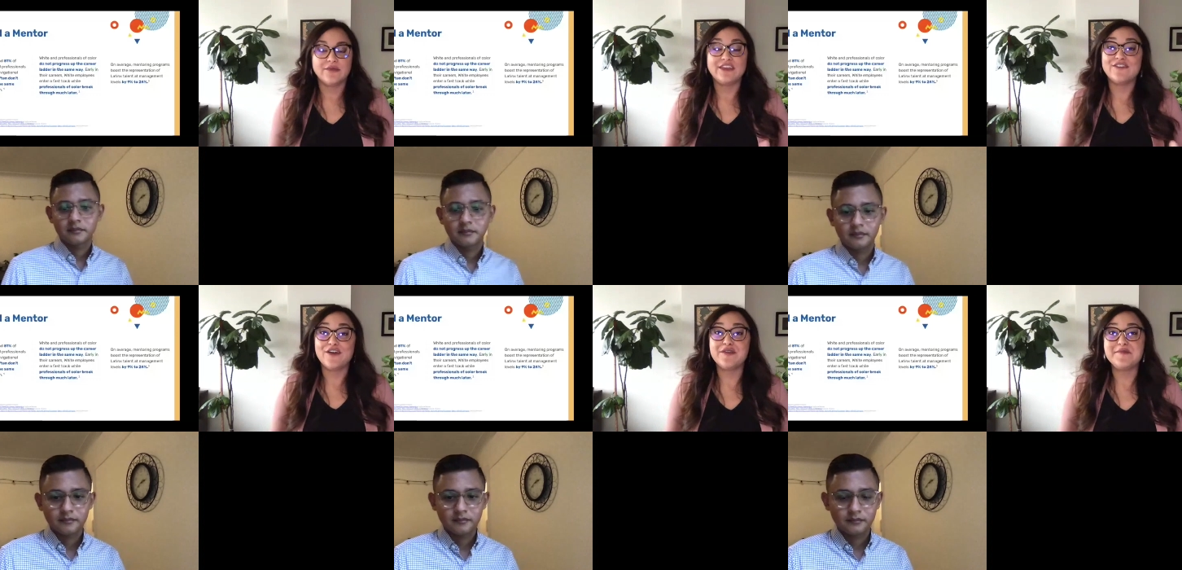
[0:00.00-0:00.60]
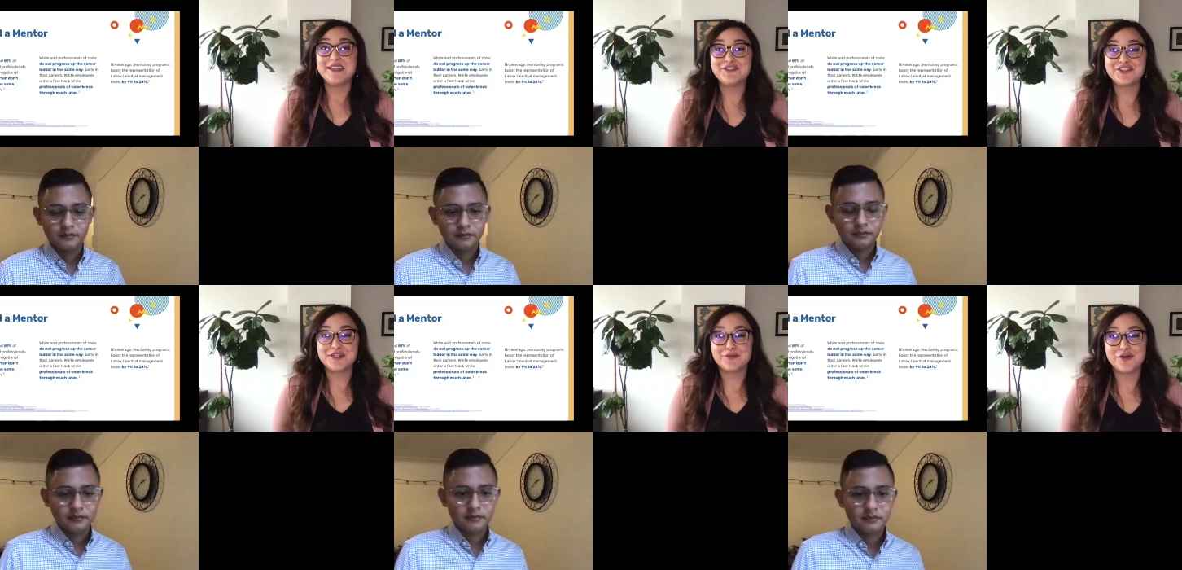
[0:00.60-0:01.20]
Speaker 1: found that mentorship
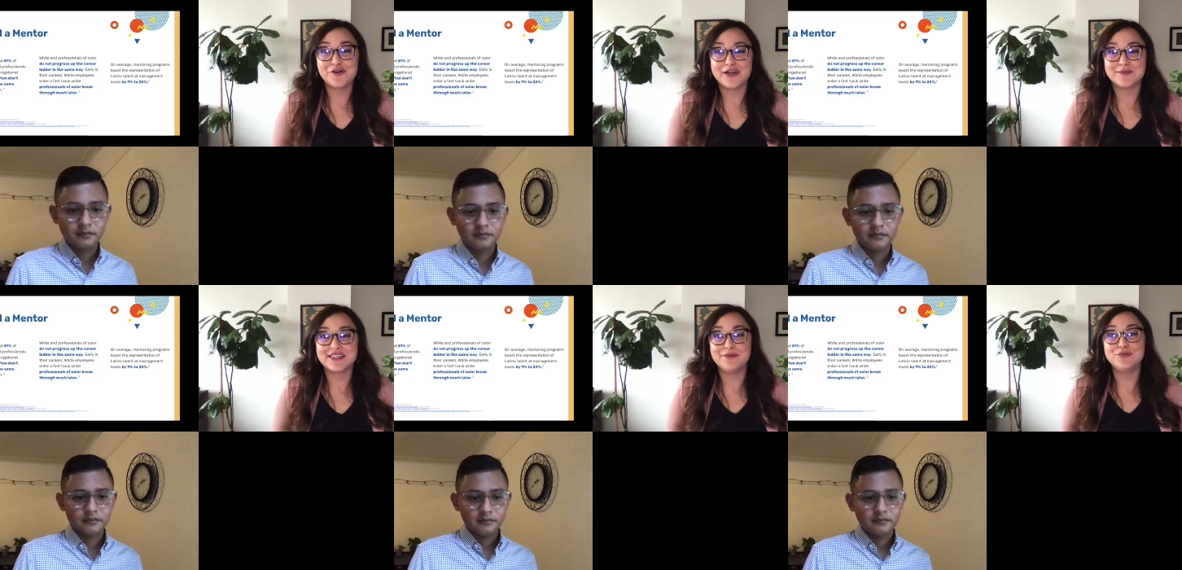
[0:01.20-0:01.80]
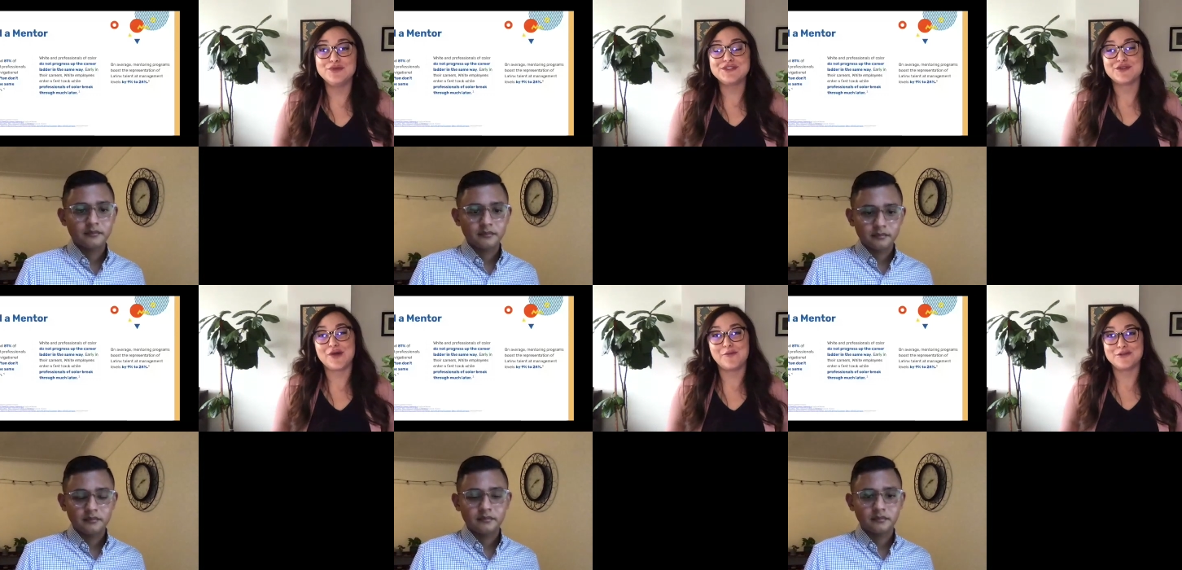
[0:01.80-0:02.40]
programs can boost the
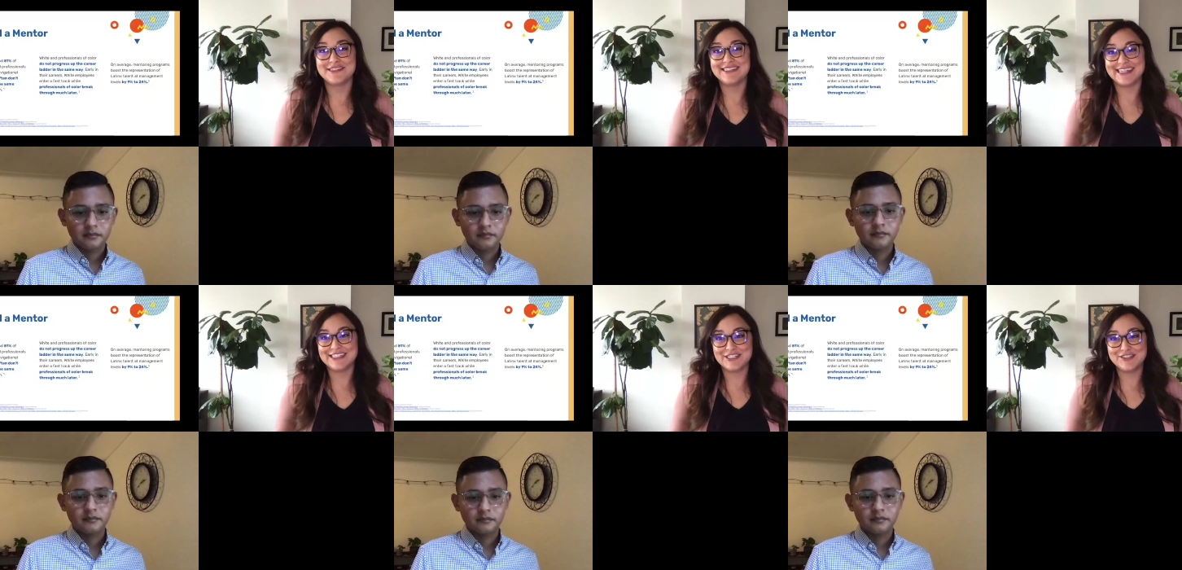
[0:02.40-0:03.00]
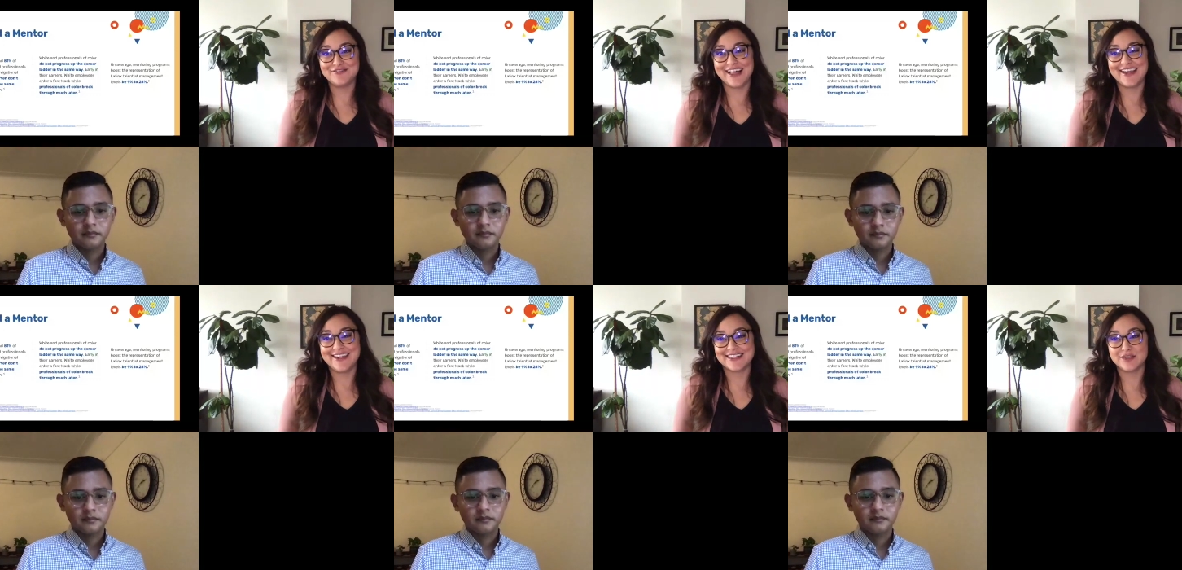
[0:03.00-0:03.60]
representation of
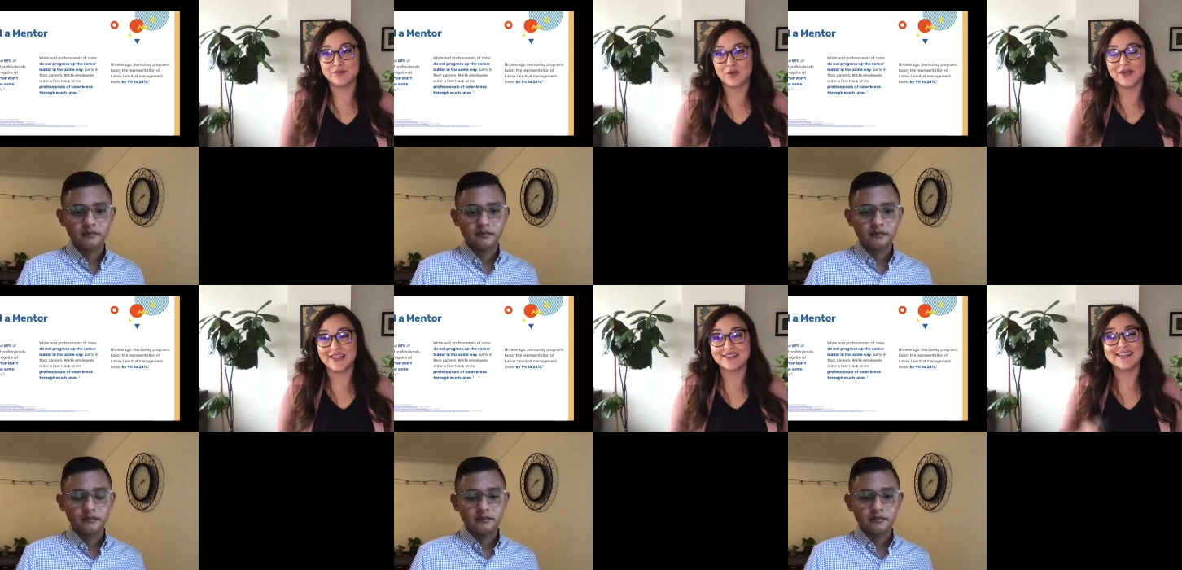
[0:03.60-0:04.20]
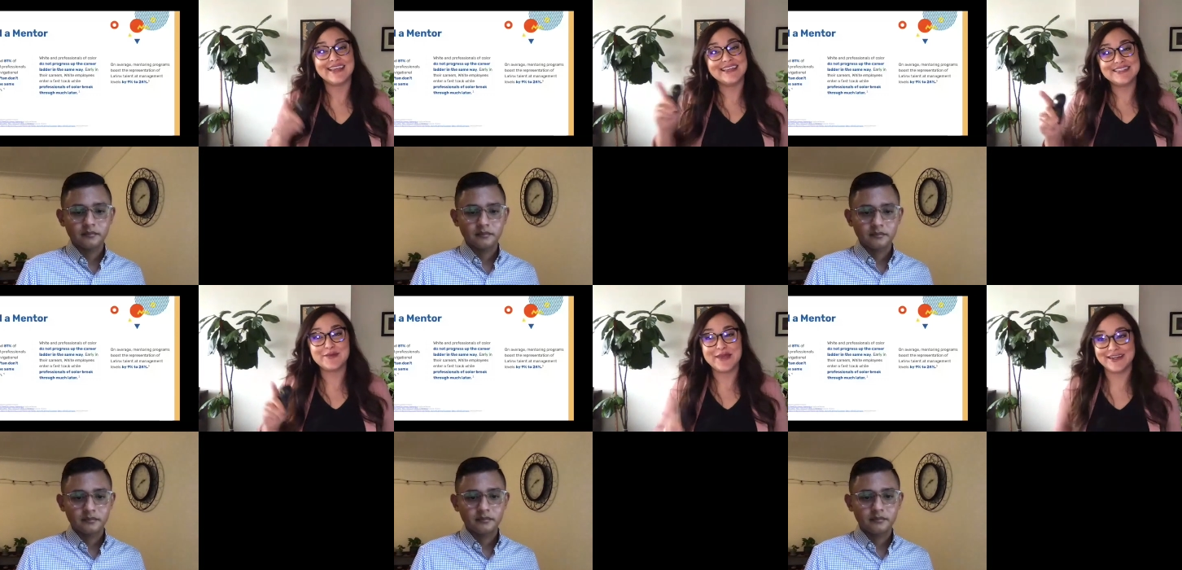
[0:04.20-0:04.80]
Latinx employees into
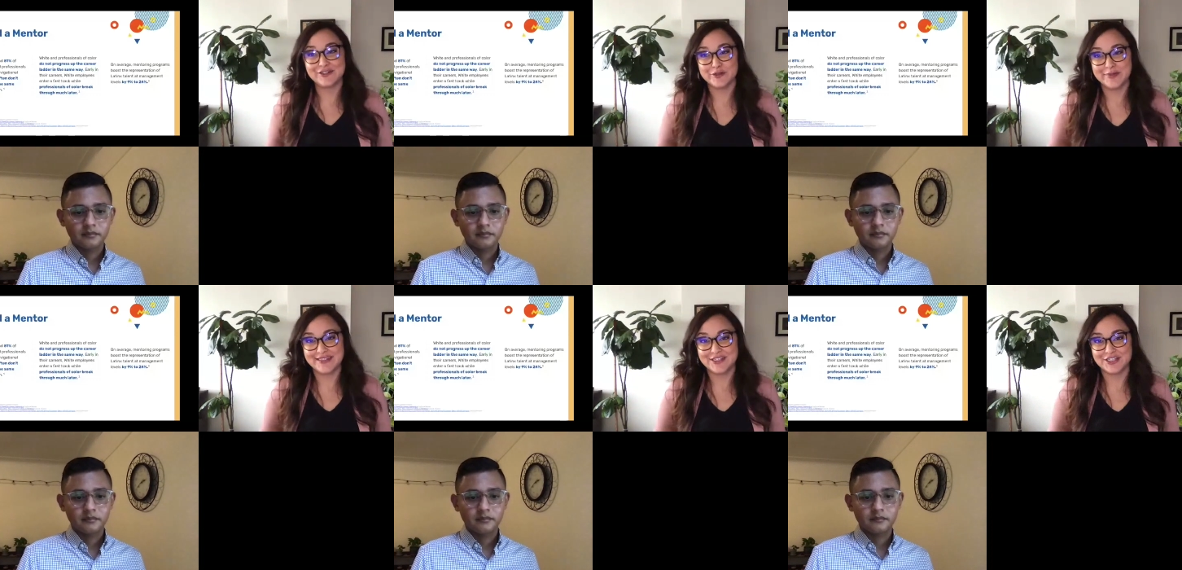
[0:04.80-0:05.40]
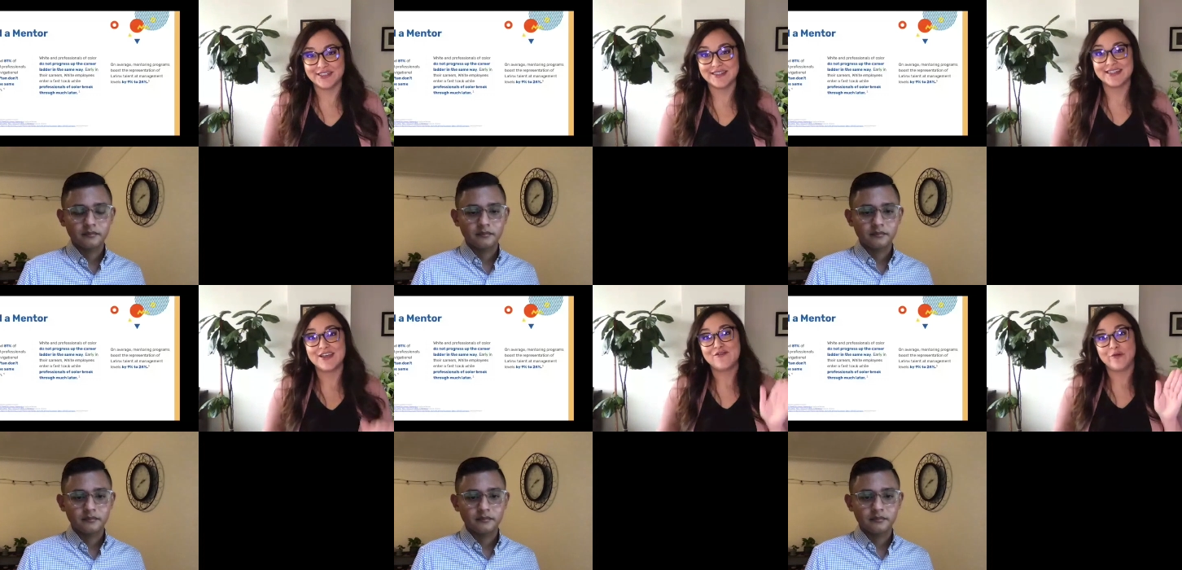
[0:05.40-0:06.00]
manager positions
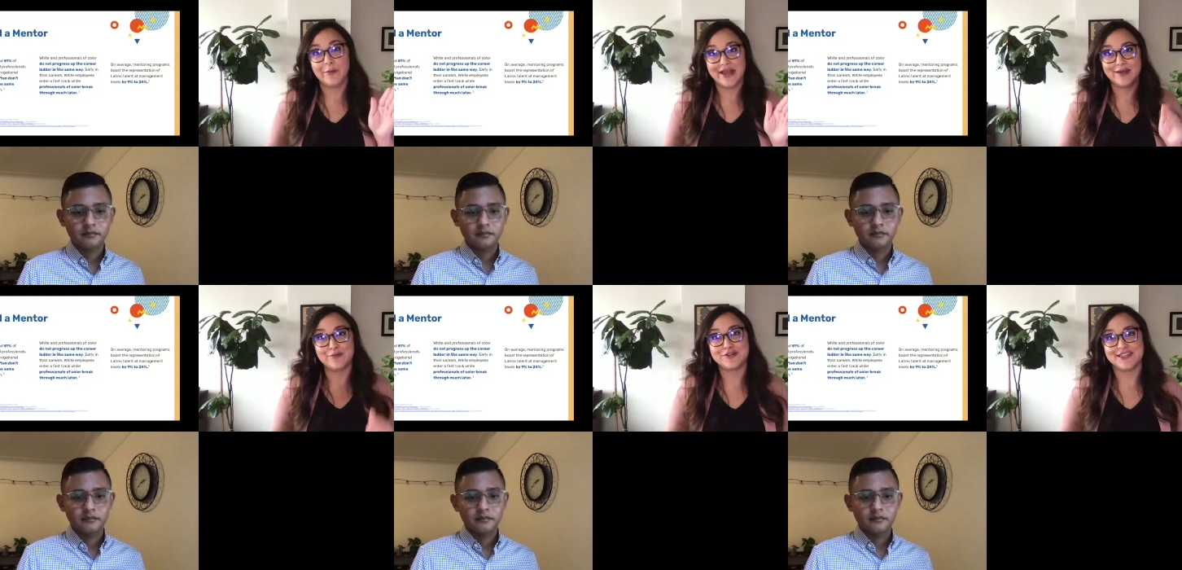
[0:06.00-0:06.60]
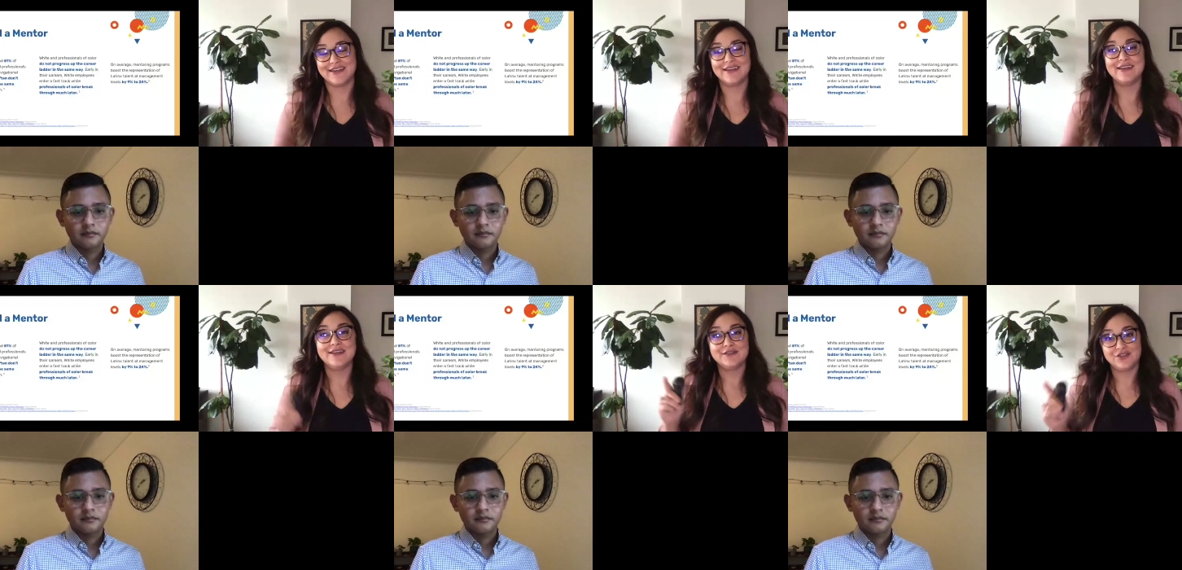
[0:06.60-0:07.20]
from 9%
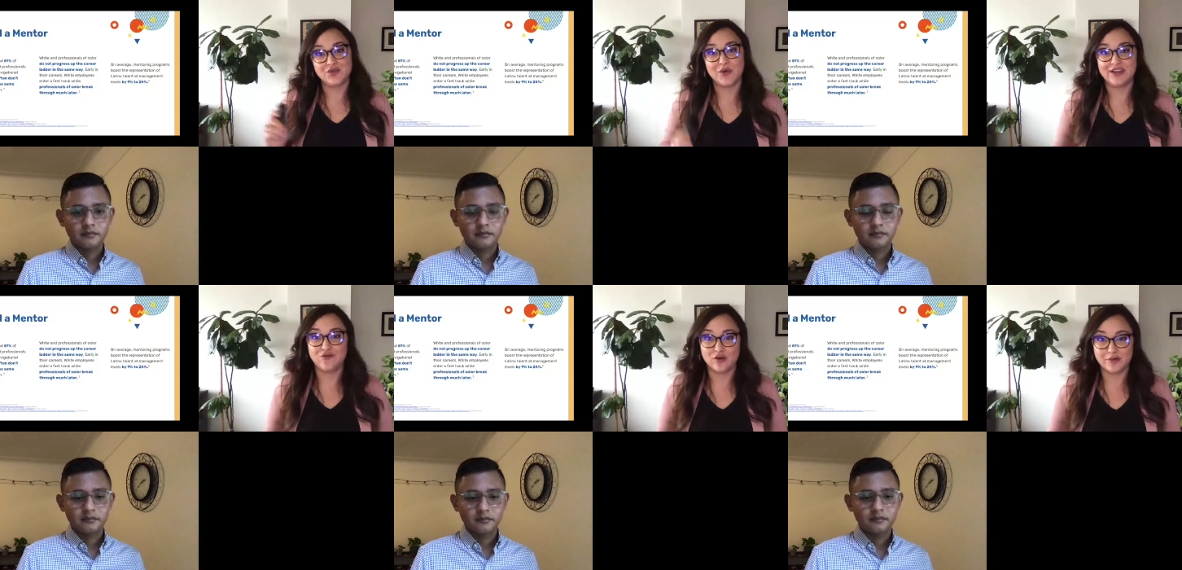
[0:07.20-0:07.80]
to 24%.